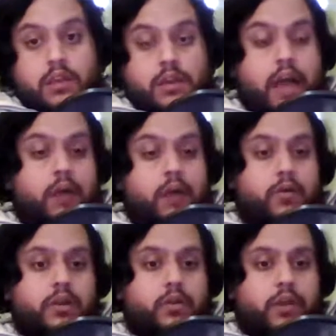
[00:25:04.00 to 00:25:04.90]
I will
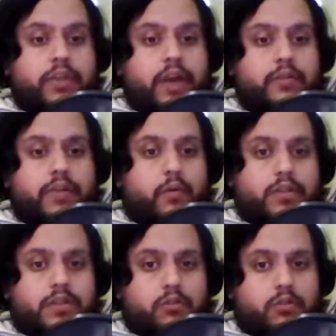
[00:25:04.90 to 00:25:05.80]
agree that that was a
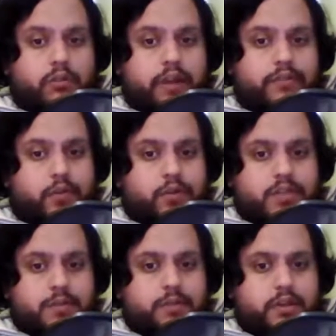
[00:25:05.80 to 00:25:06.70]
great version
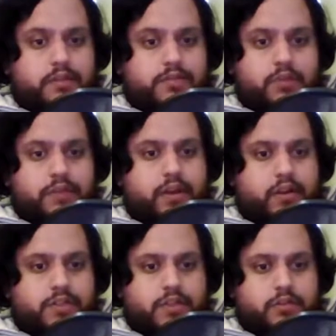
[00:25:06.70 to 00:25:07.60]
of Street Fighter
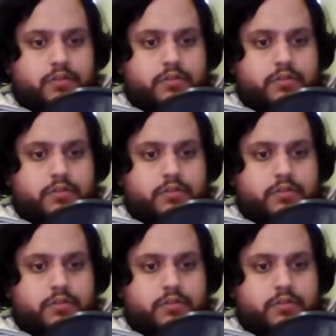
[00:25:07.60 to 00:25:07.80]
2.